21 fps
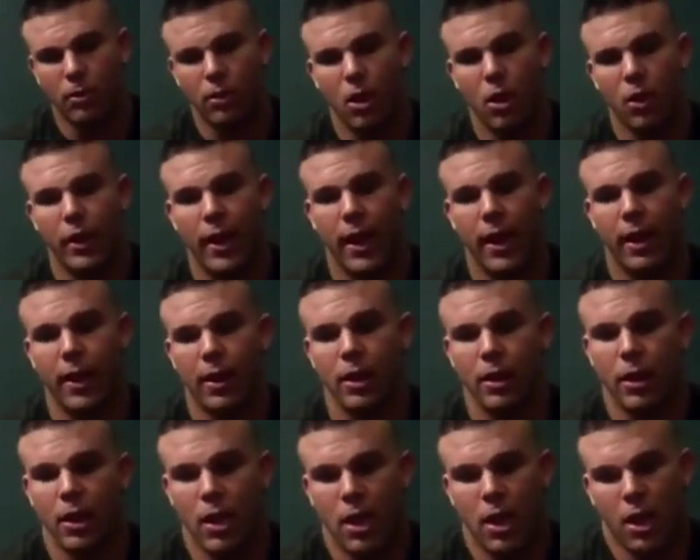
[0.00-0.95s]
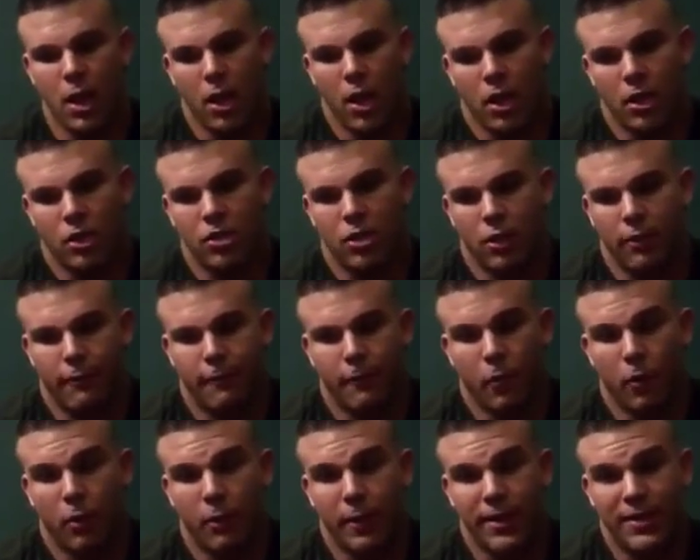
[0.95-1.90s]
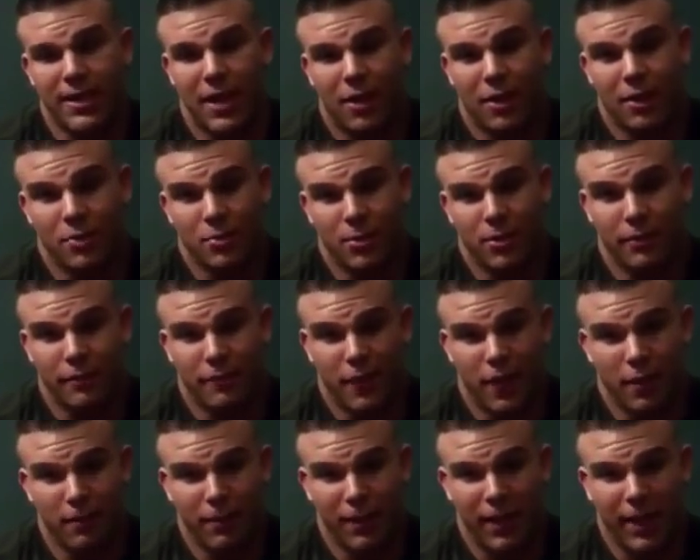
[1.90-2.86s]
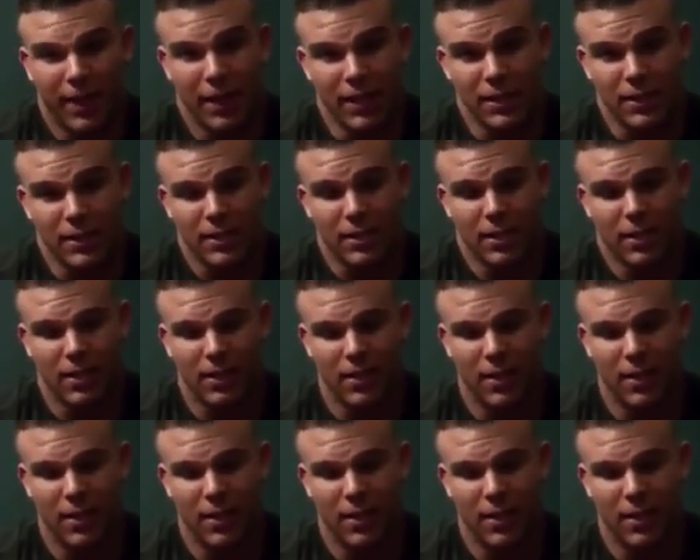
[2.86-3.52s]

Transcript: Okay, so 4 weeks out is when the fun begins.